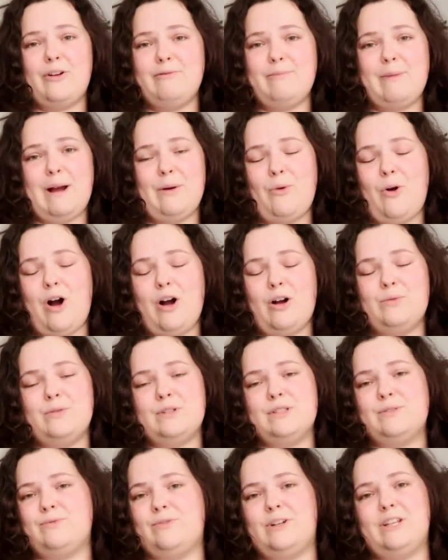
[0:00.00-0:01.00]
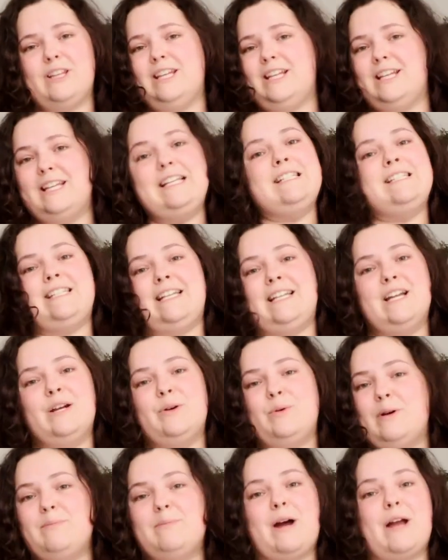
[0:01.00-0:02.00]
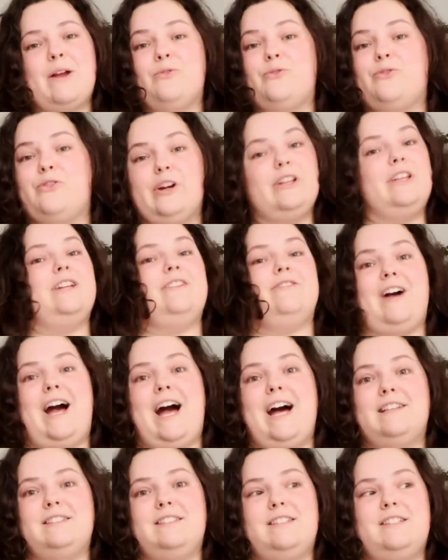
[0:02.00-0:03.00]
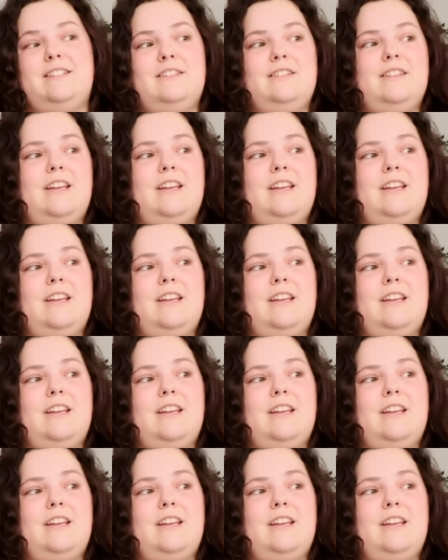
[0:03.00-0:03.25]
of my walk was really easy. It went by really fast.